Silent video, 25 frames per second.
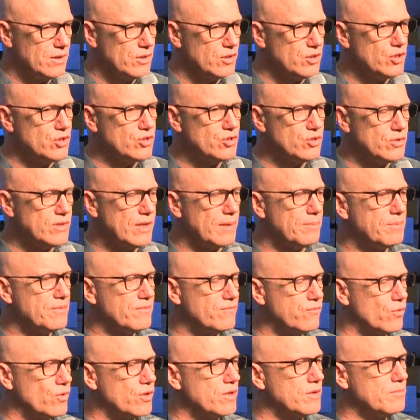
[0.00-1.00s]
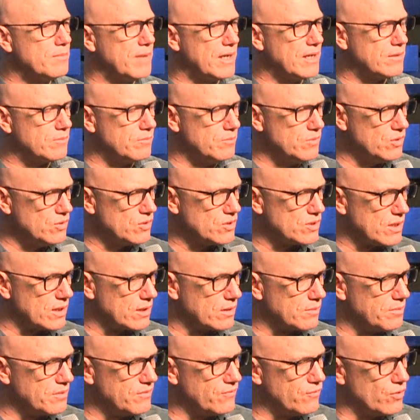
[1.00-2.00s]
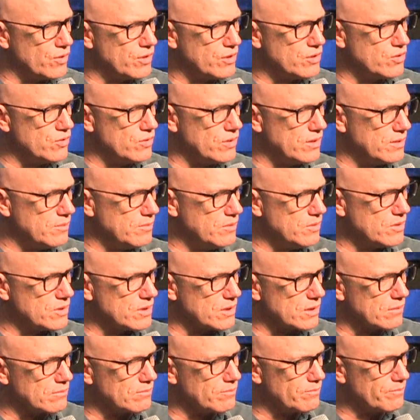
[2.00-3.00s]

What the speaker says: You do that before you make music, before you do any music.